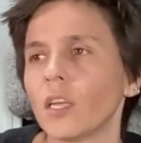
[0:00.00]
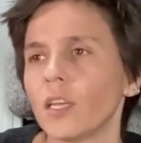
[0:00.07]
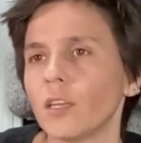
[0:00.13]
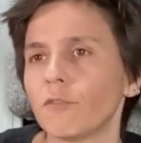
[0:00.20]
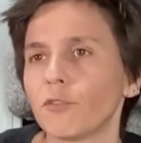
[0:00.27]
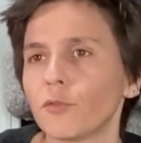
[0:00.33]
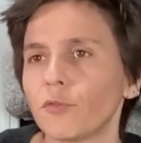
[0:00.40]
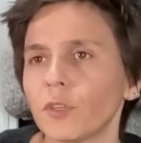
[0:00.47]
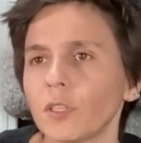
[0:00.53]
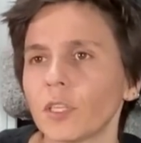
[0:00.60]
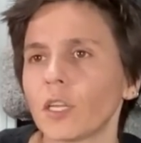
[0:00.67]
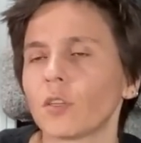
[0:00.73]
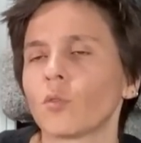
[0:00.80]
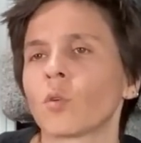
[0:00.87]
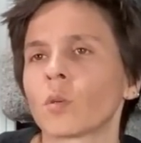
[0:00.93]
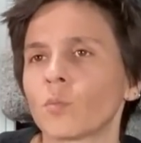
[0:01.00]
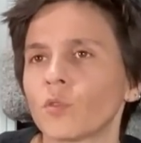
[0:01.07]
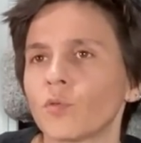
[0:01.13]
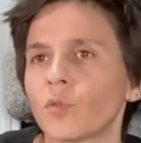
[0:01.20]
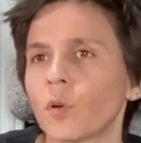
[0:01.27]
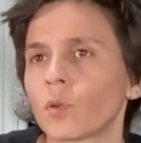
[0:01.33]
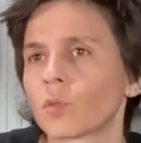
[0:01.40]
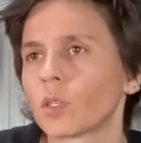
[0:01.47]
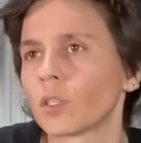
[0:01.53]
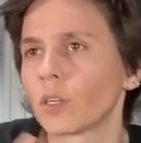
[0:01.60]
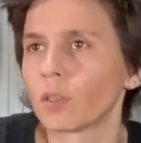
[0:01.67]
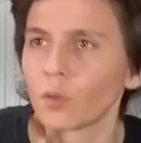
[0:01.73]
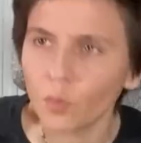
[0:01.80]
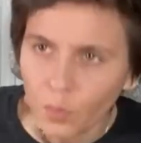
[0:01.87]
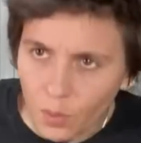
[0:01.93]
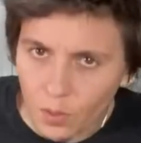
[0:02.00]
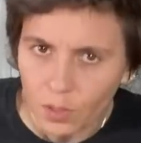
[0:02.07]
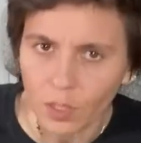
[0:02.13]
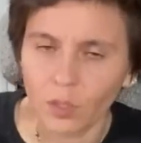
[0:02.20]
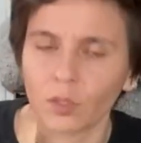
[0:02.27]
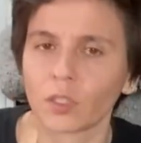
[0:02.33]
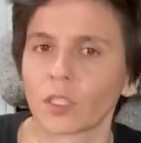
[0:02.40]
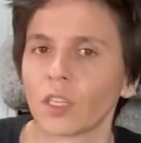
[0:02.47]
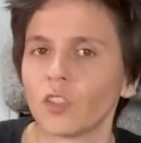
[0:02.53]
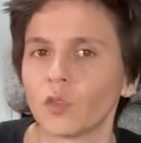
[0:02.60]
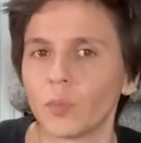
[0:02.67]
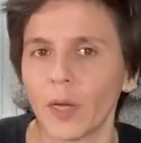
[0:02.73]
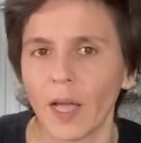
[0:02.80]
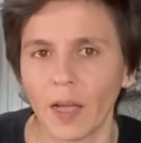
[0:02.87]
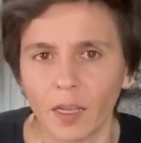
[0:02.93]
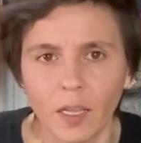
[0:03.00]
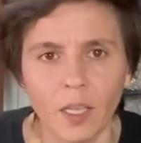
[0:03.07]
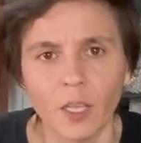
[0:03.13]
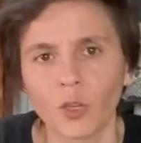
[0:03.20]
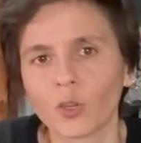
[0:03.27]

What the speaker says: If you feel that you want to move forward and you're pulling yourself back,